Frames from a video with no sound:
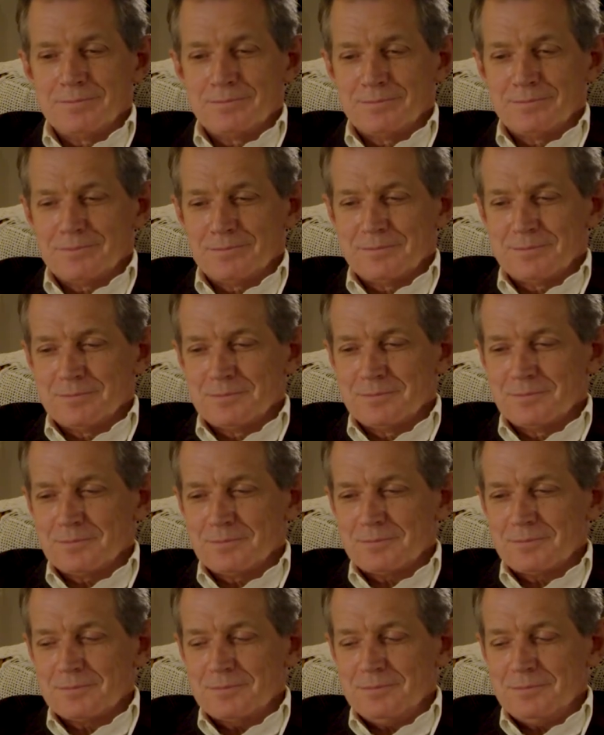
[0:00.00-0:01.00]

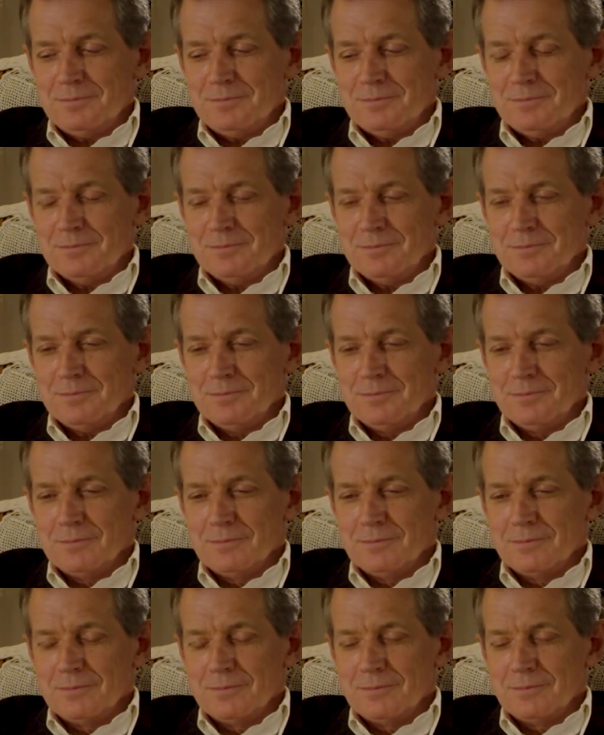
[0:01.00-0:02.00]

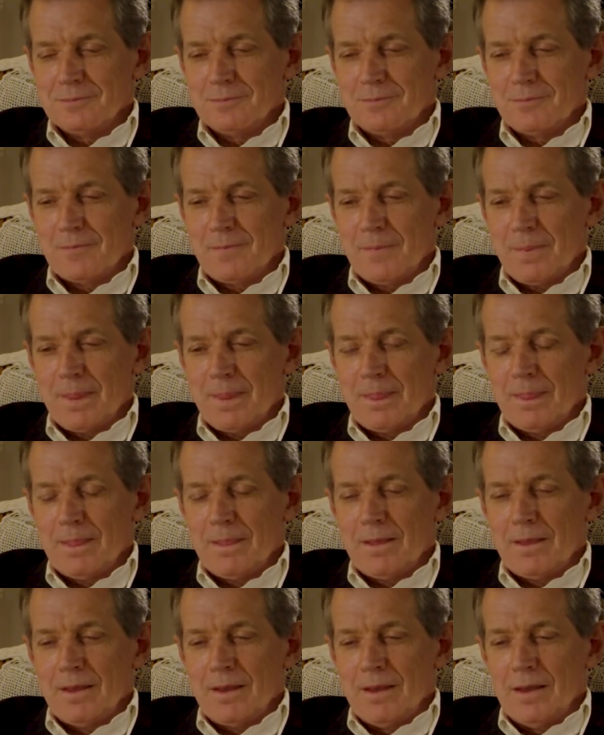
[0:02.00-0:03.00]

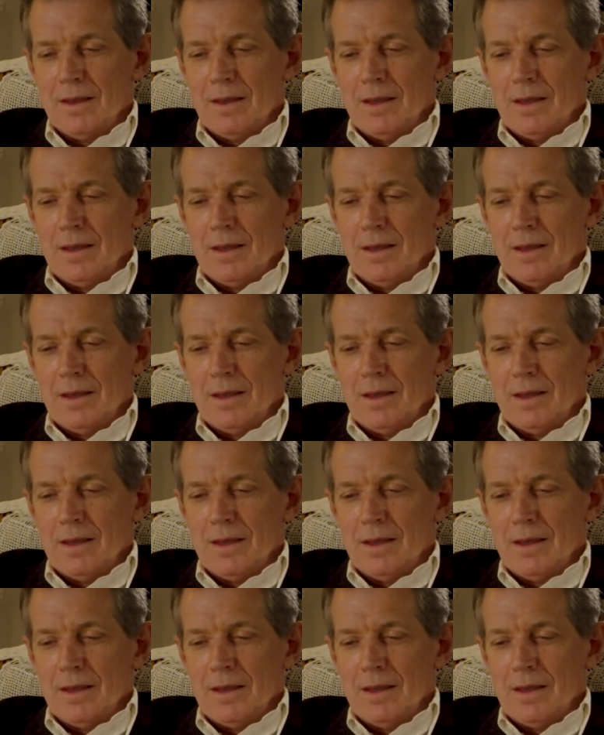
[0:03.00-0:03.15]
(no one is talking)